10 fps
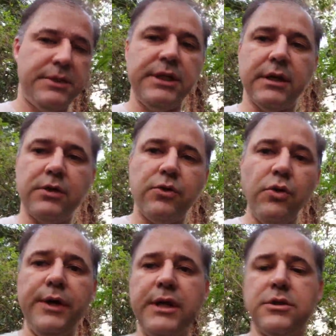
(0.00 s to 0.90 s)
did a
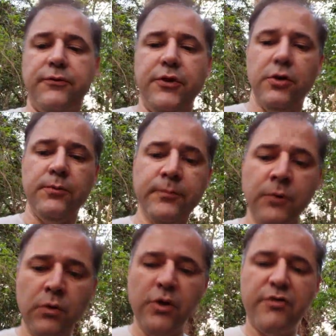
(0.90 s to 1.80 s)
cool interview
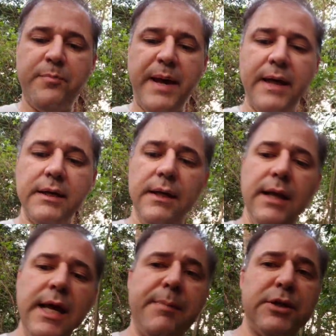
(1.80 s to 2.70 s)
with Ben
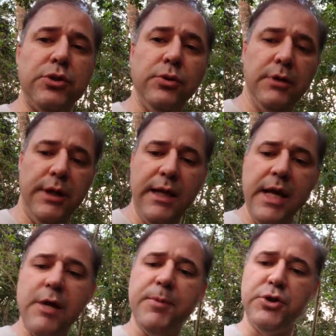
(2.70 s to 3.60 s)

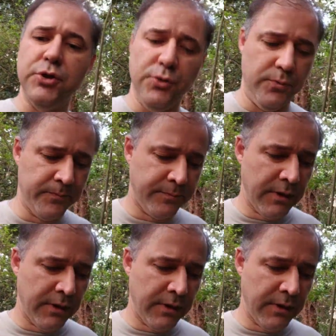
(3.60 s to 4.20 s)
Ilegbodu.